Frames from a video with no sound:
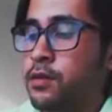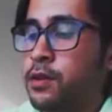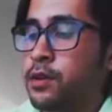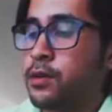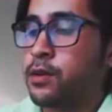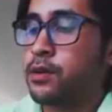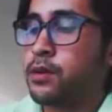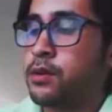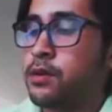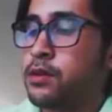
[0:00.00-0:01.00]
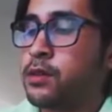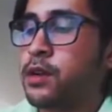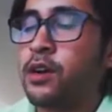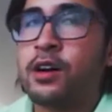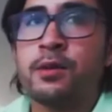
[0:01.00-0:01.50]
Oh, very cool. It. So
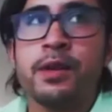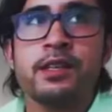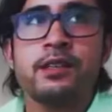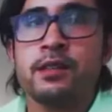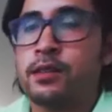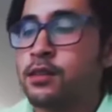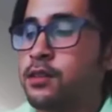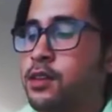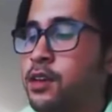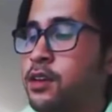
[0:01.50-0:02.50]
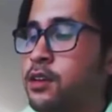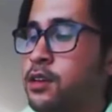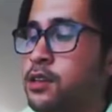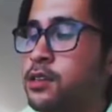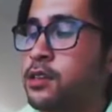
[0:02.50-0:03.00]
it automates yeah,
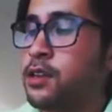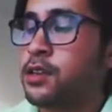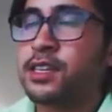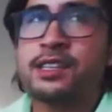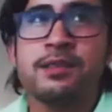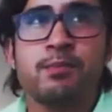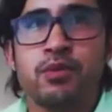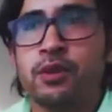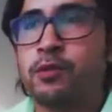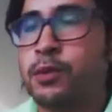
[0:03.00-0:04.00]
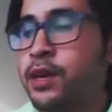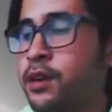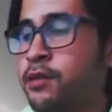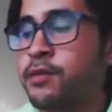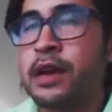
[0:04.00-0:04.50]
I see. Because that's pretty
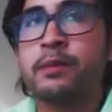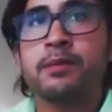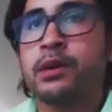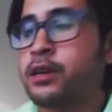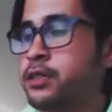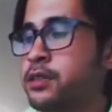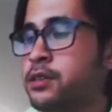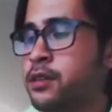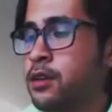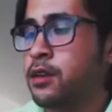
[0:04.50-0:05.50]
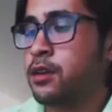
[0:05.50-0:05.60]
repetitive, that process.